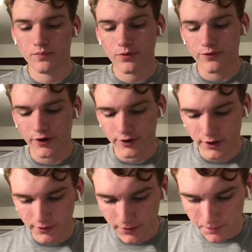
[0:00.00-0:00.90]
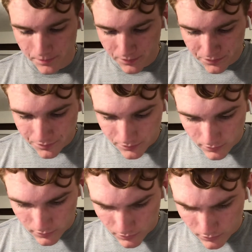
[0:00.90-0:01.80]
very likely.
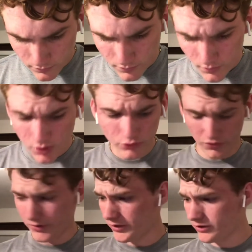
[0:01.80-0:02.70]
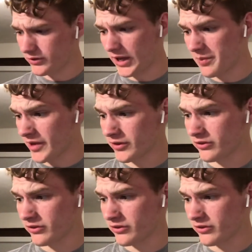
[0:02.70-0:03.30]
So I picked